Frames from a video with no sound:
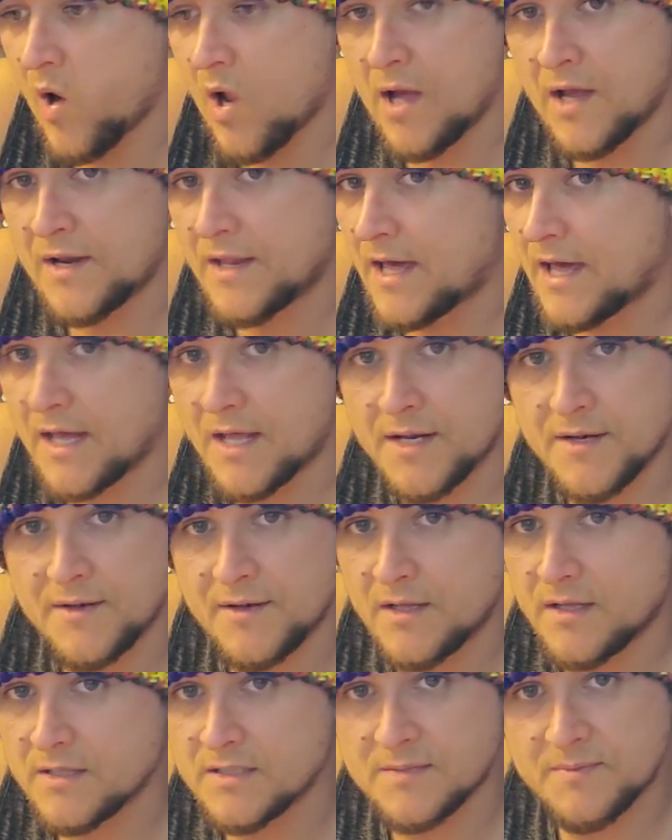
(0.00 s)
and it had
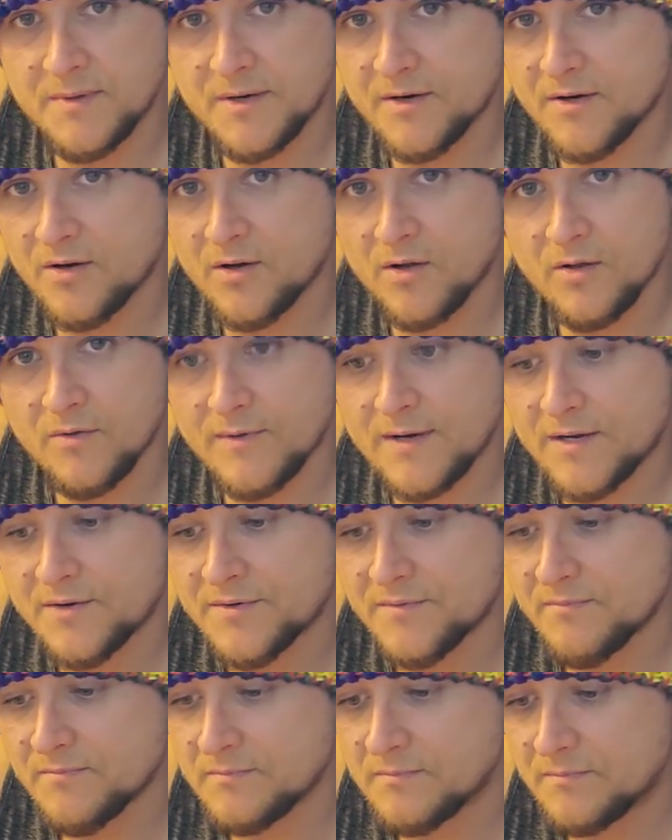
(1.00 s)
spirit all around
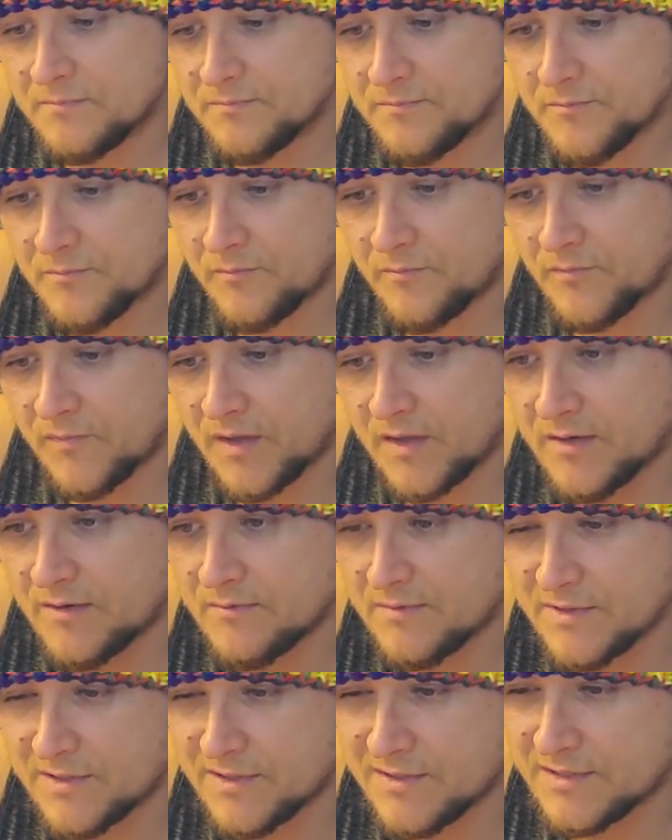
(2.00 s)
them, and it
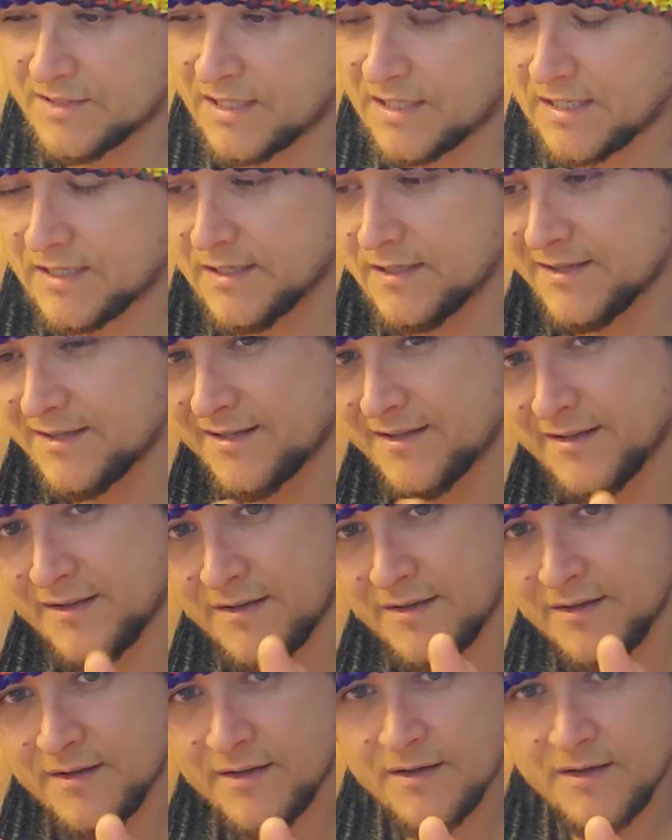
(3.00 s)
was just like,
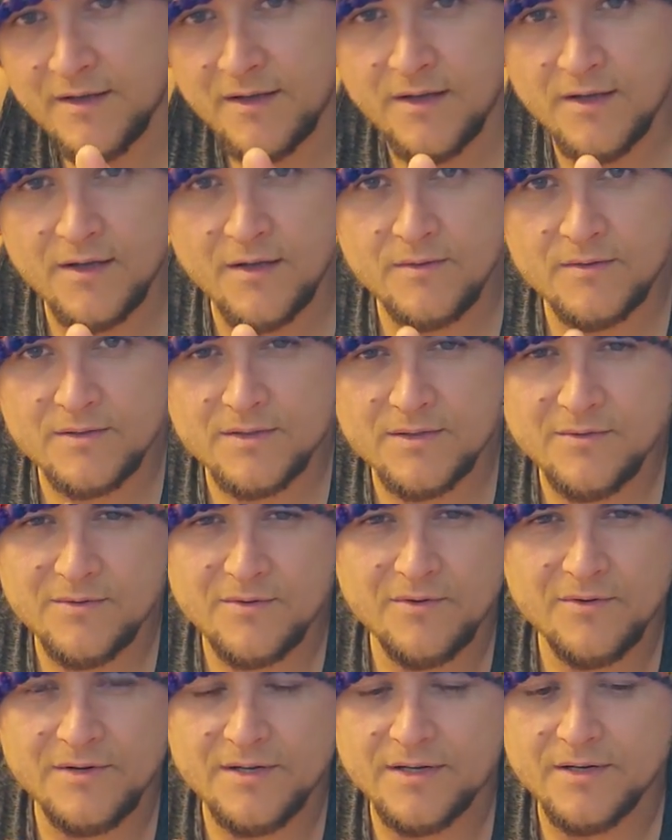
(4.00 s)
what's
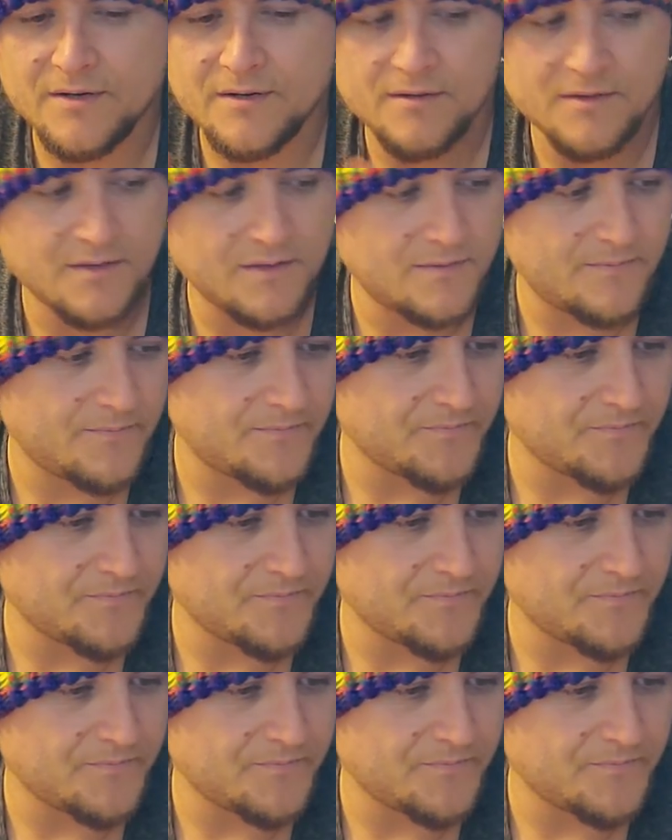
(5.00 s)
going on here? And